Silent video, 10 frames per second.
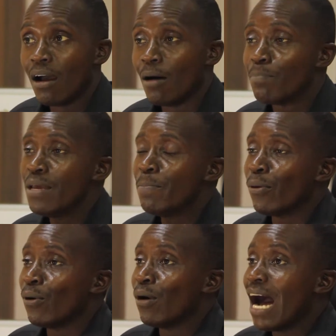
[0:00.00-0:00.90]

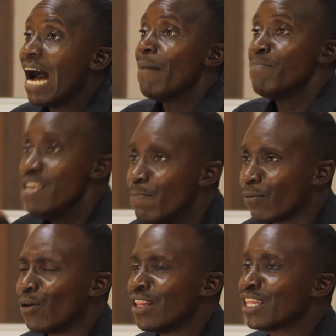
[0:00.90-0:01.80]
People are
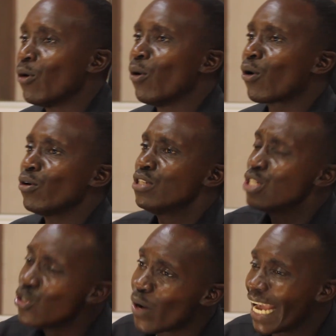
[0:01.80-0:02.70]
people. They will
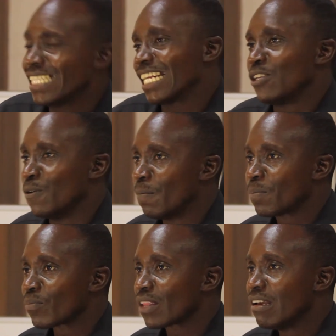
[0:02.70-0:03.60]
continue hating you.
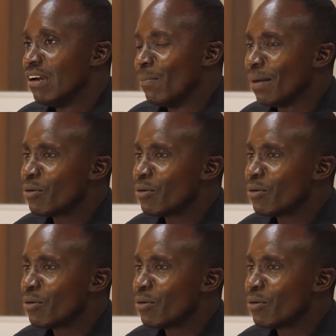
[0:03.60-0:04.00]
But